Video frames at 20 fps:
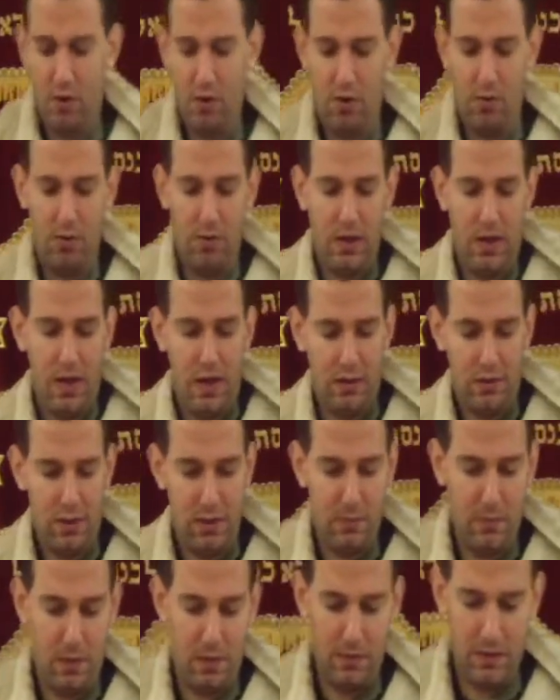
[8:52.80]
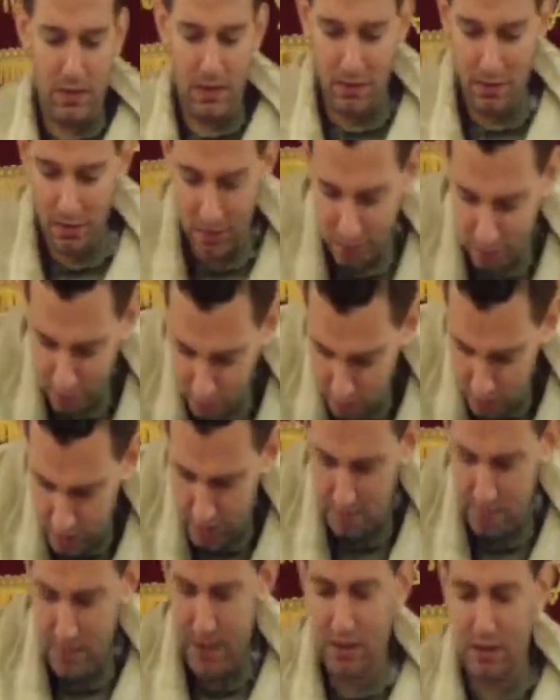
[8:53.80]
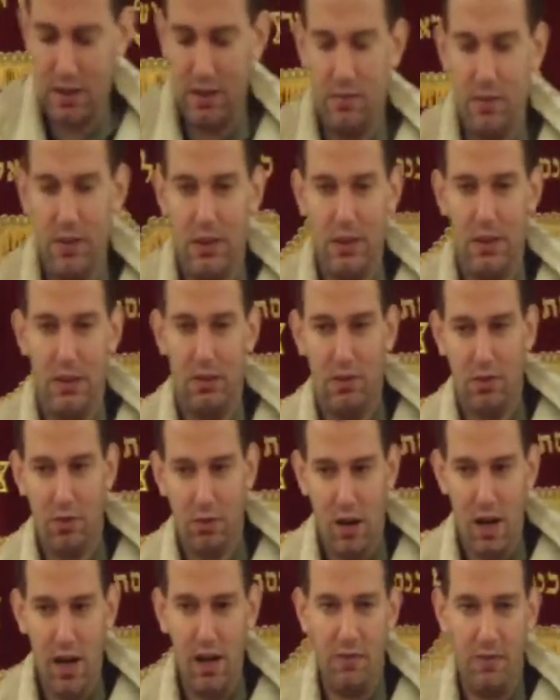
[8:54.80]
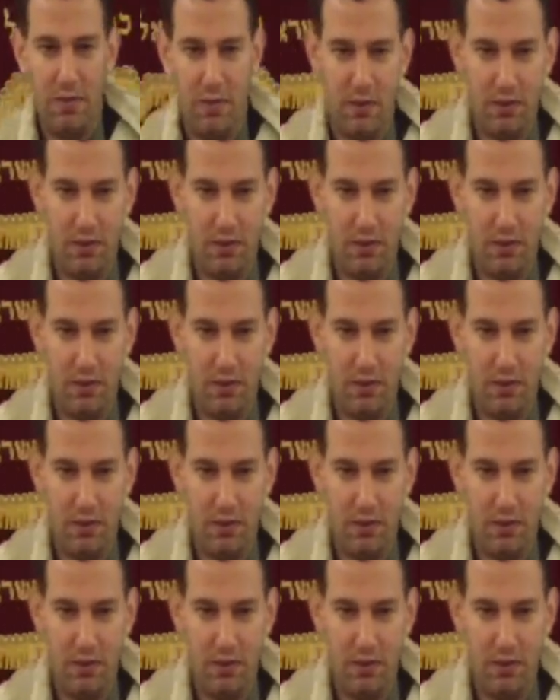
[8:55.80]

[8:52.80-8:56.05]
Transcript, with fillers: whole concept of this is talking about that we should strive for